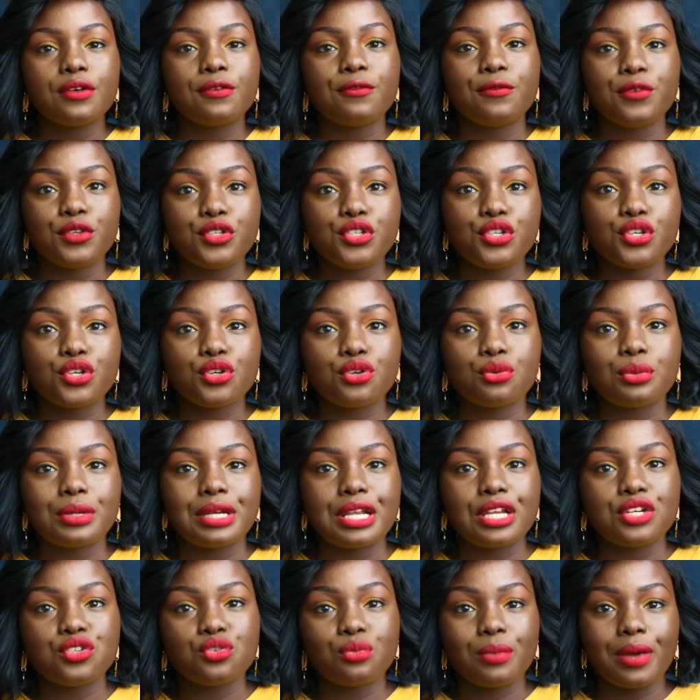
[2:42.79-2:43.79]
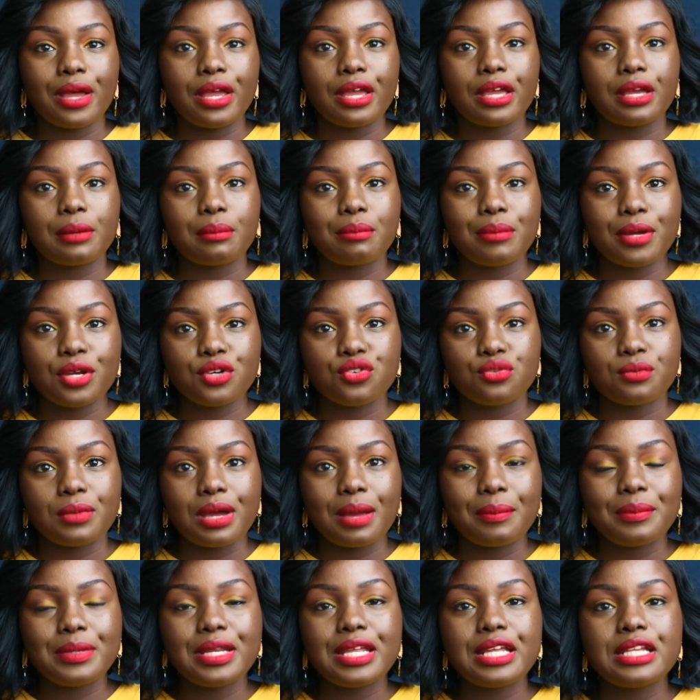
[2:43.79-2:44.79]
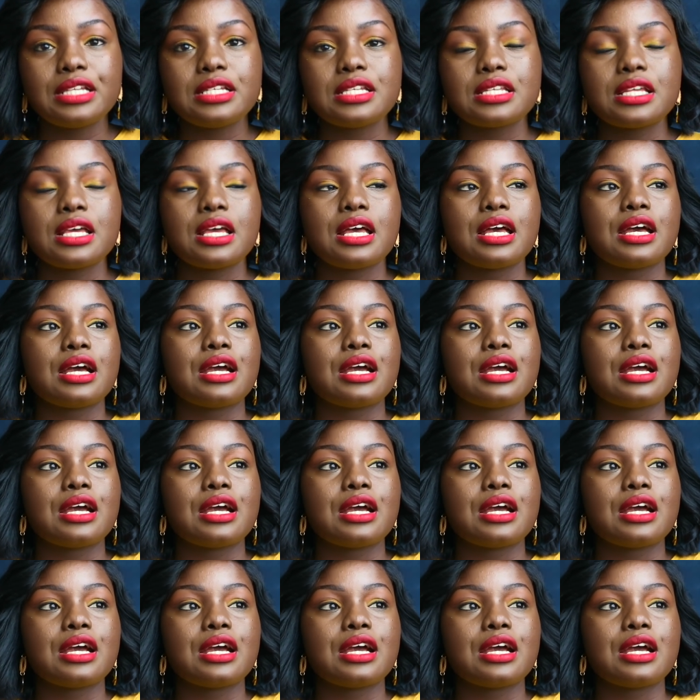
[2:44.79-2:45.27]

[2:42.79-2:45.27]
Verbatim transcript: video when I do my bedroom update